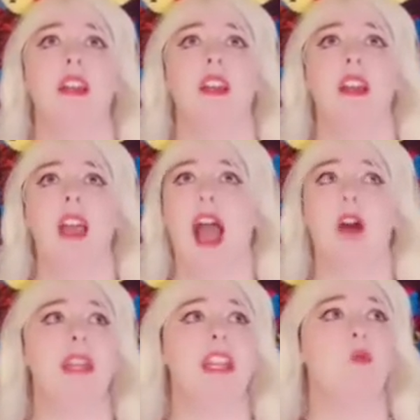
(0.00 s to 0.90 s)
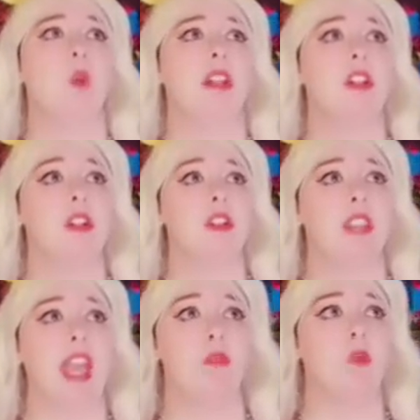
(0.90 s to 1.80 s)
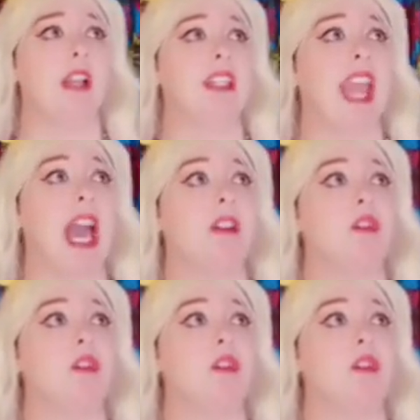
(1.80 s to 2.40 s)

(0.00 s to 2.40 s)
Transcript: How many wonders can one cavern